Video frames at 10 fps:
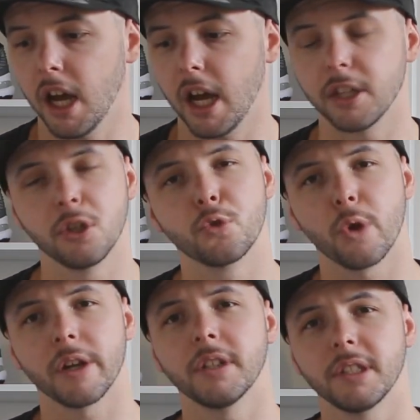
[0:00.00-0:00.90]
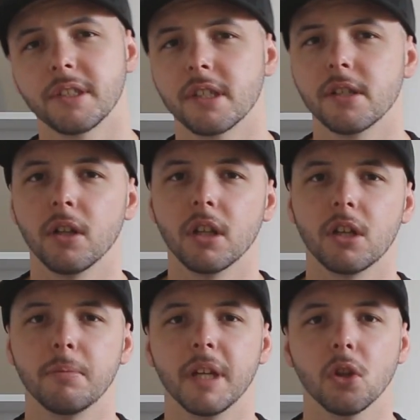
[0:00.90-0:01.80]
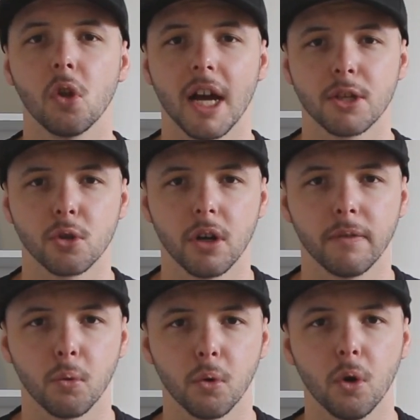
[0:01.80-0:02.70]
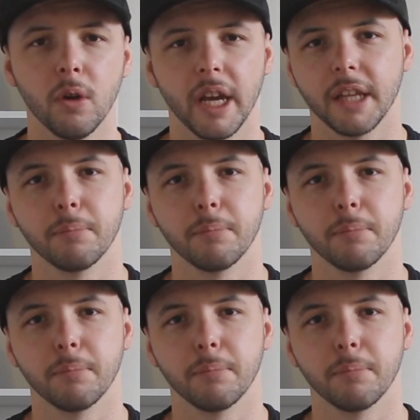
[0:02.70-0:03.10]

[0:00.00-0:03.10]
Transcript: Your Adrenaline's still a little bit lighter overall